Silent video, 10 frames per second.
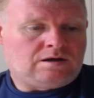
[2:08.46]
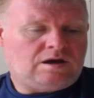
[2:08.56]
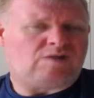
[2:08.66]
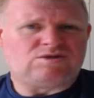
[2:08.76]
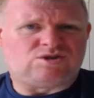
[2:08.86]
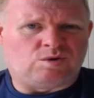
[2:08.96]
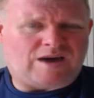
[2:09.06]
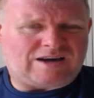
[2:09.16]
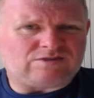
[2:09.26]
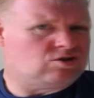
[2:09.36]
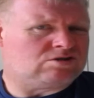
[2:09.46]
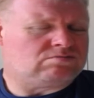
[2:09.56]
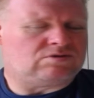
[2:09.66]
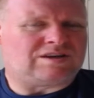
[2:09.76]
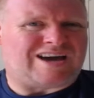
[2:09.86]
Always do that, just
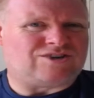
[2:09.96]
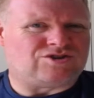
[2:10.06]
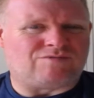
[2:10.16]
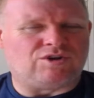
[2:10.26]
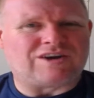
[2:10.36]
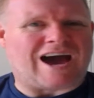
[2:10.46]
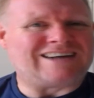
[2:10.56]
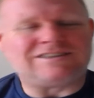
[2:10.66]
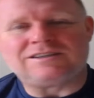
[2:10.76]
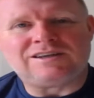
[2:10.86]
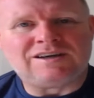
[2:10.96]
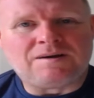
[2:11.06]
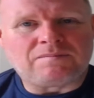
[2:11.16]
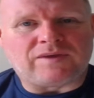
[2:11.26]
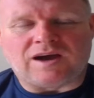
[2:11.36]
get a general guide
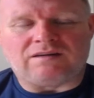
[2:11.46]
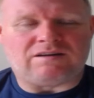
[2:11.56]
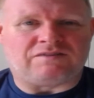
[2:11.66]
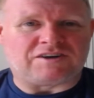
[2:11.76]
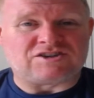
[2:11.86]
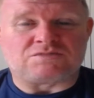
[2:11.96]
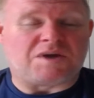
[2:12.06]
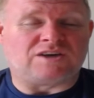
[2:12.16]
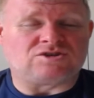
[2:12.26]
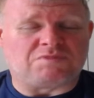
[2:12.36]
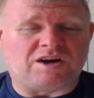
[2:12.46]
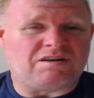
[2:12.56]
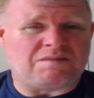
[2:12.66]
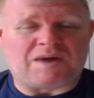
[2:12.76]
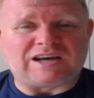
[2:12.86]
that if I could smell some,
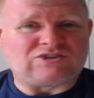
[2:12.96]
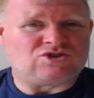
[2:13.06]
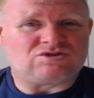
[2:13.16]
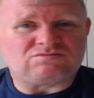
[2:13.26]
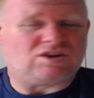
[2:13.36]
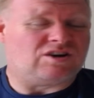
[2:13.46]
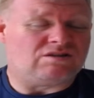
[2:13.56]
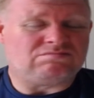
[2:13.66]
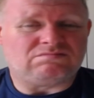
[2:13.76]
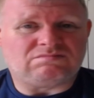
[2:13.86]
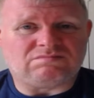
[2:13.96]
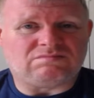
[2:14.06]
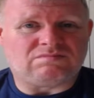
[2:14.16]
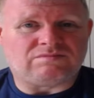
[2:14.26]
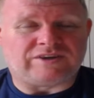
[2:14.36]
it might just, you know,
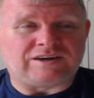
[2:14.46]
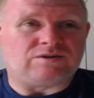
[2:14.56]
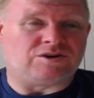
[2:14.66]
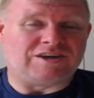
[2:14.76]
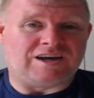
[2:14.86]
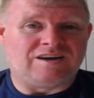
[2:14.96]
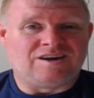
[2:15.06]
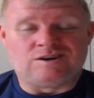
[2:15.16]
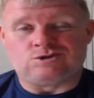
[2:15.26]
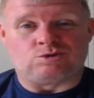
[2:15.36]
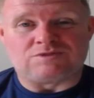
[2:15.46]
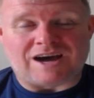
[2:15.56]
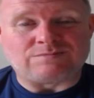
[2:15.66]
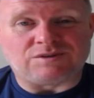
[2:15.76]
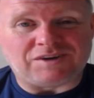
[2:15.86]
think, oh yeah.
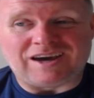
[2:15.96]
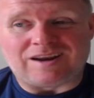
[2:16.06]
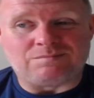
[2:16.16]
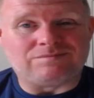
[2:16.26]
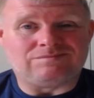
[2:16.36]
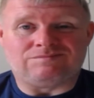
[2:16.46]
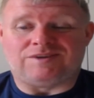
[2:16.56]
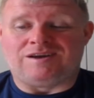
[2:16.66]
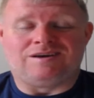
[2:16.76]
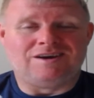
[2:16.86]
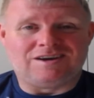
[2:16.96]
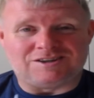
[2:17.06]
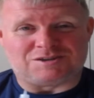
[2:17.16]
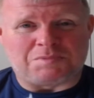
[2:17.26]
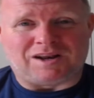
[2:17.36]
Sometimes if you get them, you
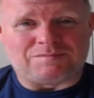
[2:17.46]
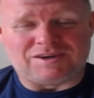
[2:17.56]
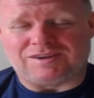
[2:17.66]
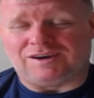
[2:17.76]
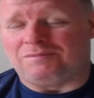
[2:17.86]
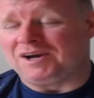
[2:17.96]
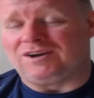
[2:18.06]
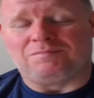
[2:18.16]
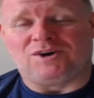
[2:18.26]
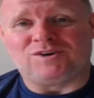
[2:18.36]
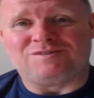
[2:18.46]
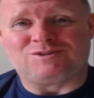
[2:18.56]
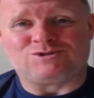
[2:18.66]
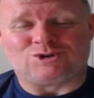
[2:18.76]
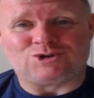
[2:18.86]
smell them, and you think, oh my god, I'm not going to even
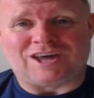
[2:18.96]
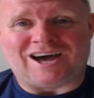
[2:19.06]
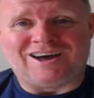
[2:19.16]
touch that.